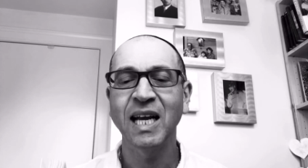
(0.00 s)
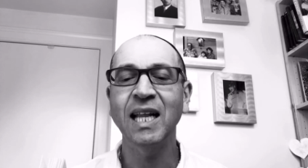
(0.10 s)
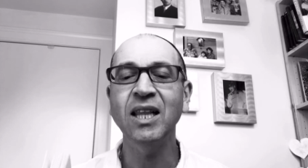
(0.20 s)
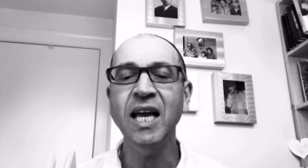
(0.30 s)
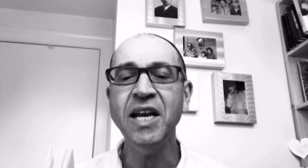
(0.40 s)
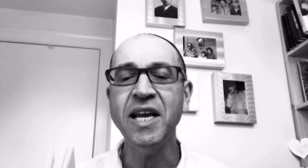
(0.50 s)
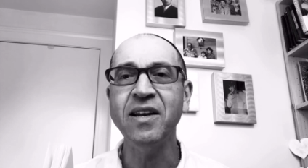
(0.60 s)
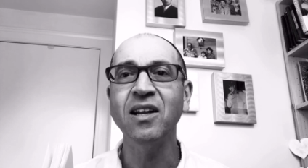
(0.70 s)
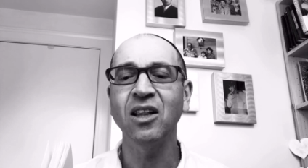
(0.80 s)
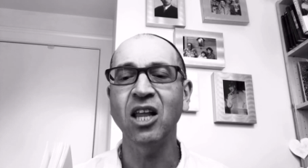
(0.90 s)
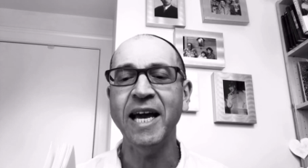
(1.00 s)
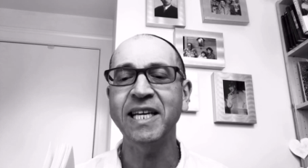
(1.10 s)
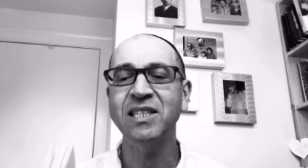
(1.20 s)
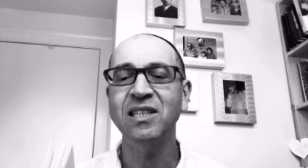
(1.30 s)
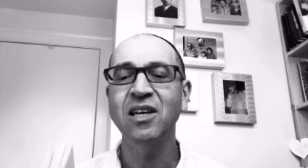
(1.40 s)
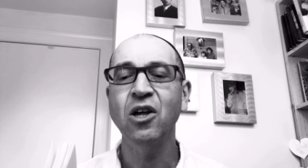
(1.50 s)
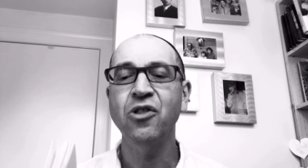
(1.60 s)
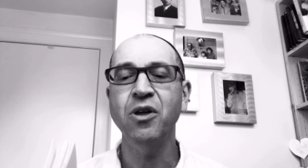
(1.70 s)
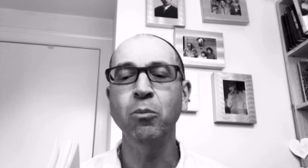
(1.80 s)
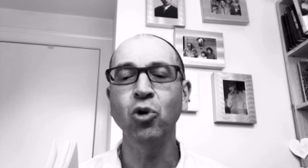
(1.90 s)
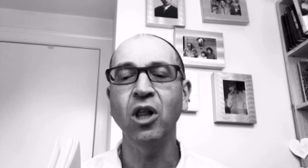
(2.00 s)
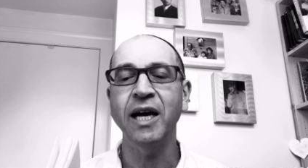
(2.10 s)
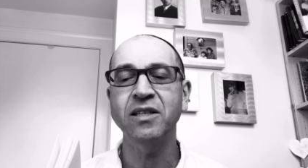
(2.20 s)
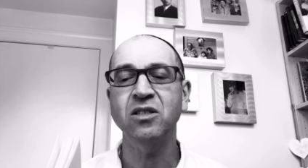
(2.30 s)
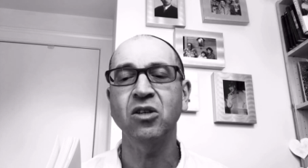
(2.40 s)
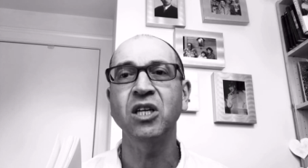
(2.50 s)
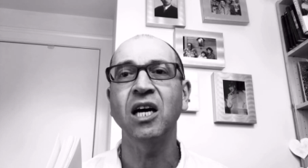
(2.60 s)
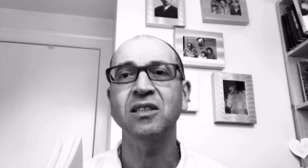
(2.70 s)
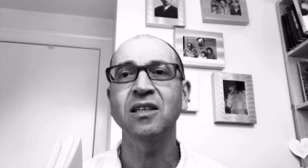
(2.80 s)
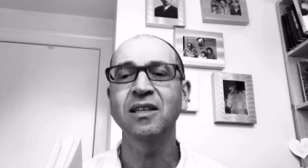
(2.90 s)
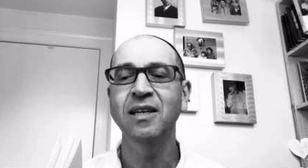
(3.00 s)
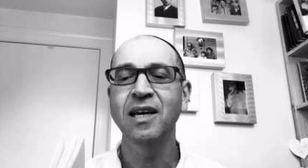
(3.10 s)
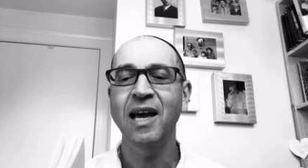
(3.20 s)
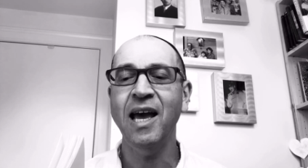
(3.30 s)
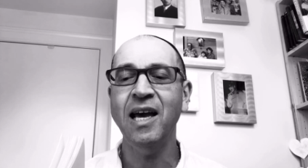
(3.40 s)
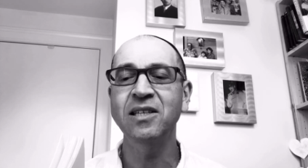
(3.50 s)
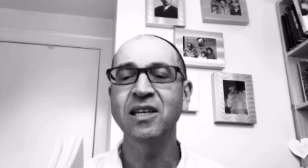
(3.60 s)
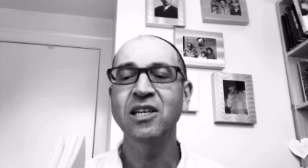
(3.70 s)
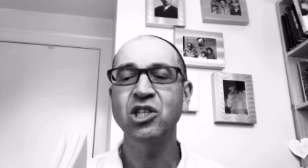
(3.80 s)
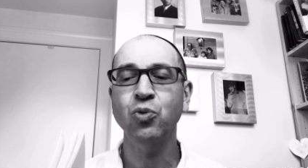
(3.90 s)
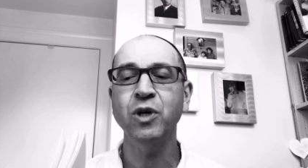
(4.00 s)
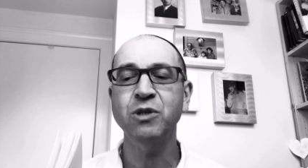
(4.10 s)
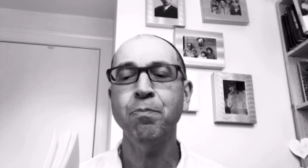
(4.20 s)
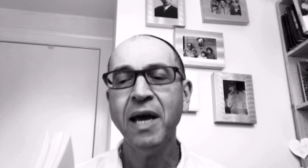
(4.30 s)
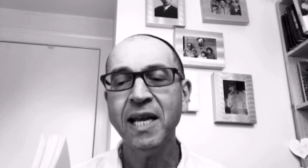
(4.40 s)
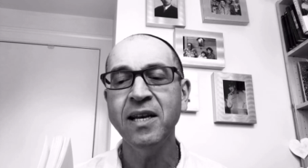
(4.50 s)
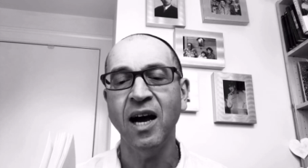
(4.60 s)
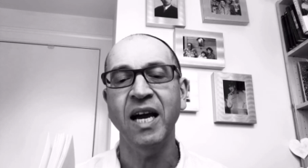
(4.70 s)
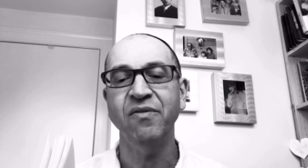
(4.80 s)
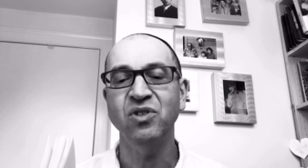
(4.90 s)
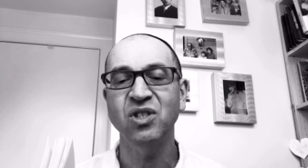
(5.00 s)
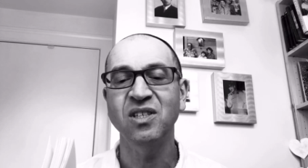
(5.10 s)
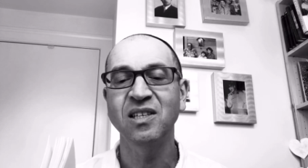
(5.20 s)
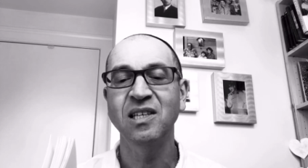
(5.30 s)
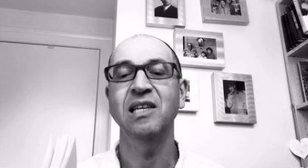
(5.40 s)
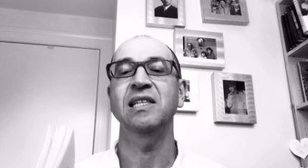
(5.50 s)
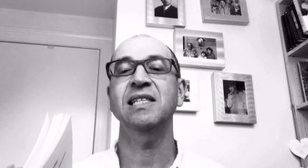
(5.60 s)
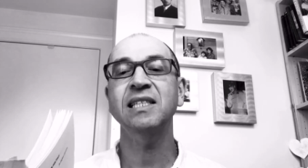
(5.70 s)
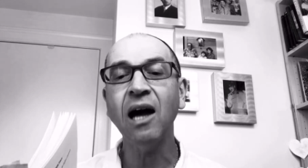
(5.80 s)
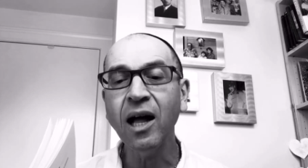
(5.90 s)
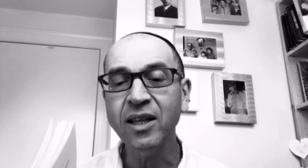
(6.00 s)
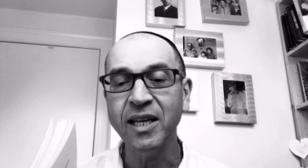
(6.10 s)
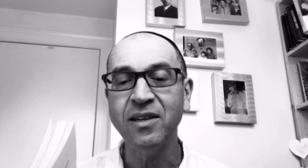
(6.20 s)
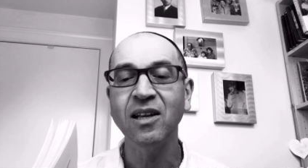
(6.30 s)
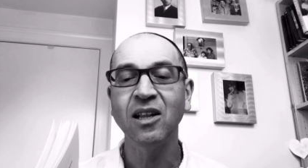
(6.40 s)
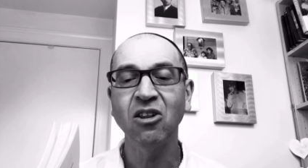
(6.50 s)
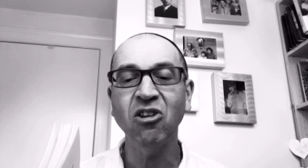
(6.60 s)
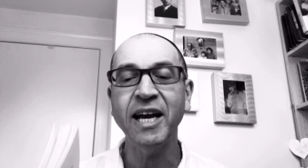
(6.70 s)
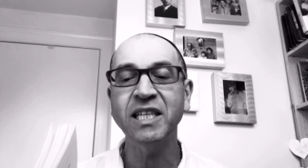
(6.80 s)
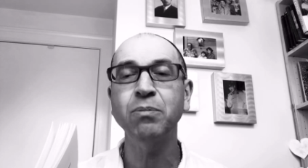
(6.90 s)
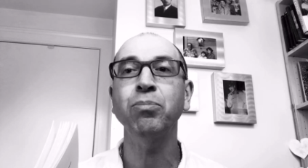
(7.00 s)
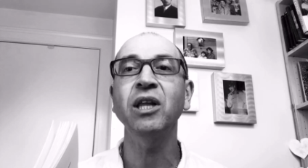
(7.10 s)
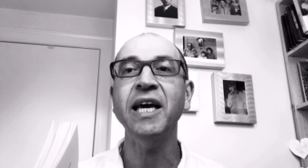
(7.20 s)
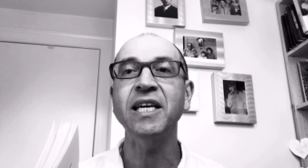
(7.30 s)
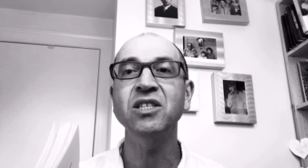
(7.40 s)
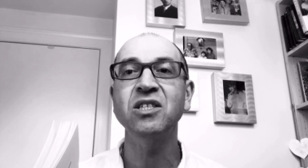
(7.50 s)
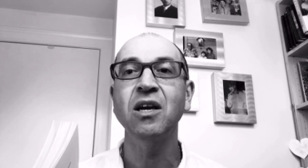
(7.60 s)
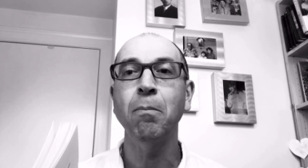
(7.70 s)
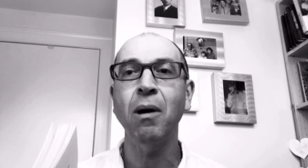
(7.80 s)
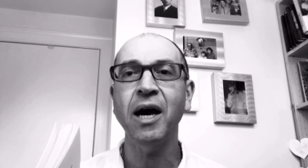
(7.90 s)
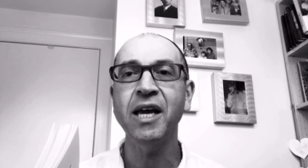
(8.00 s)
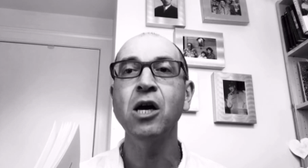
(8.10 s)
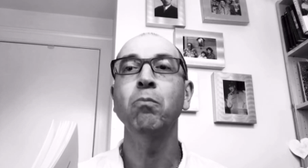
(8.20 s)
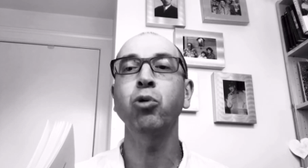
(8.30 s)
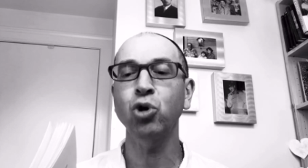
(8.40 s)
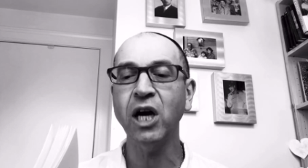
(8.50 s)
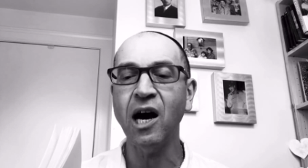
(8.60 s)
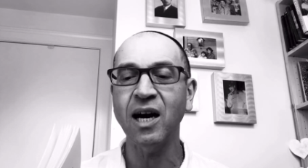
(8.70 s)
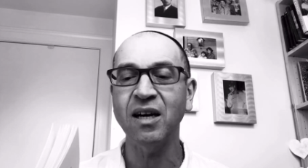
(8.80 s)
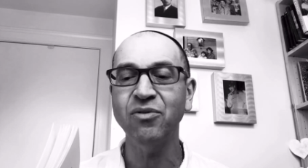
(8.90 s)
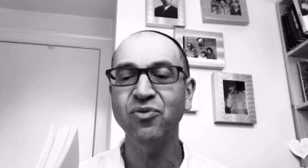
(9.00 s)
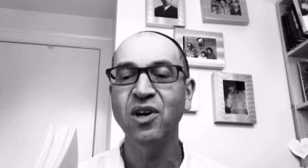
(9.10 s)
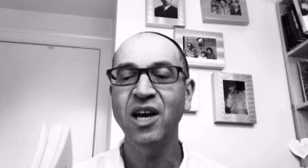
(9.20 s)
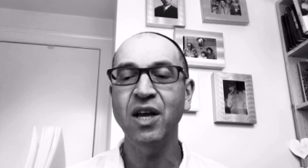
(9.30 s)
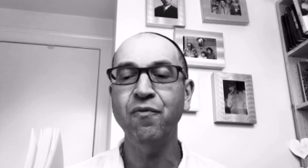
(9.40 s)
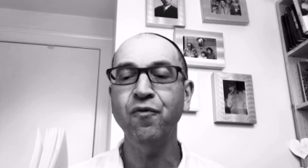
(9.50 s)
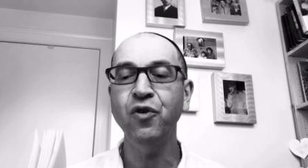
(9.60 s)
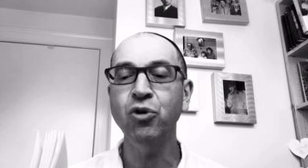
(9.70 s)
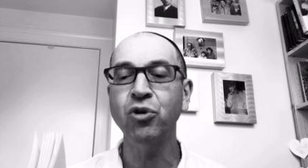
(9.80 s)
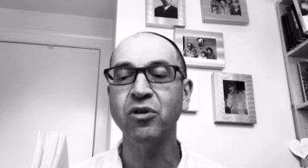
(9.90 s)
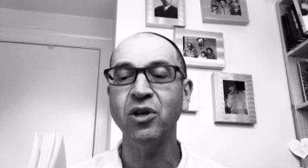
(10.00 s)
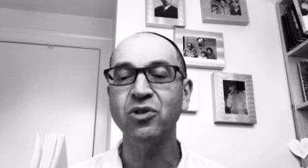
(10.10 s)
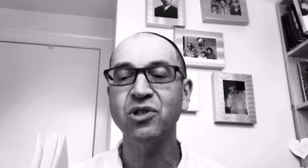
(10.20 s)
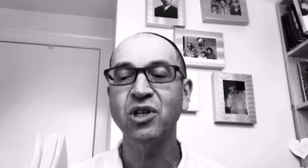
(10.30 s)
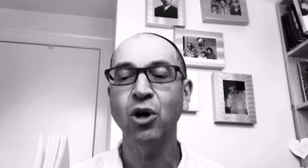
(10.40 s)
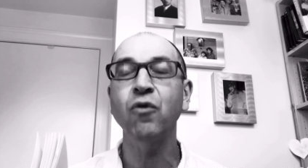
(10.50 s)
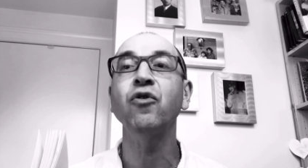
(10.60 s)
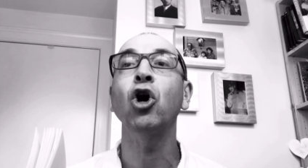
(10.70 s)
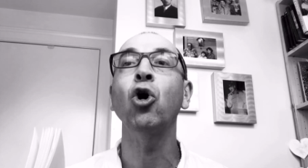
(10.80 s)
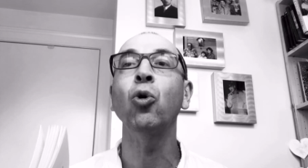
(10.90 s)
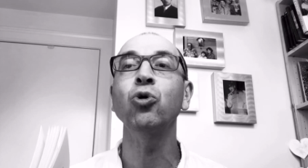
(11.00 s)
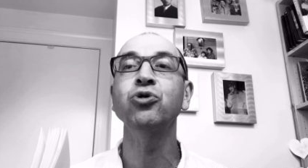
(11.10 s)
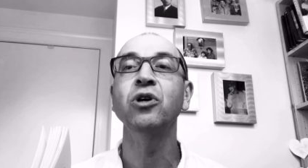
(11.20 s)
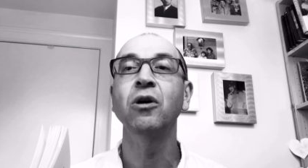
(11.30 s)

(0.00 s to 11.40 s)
Lenin liked the Moonlight Sonata and Swiss penknives. Stalin liked plays by Bulgakov and funerals of old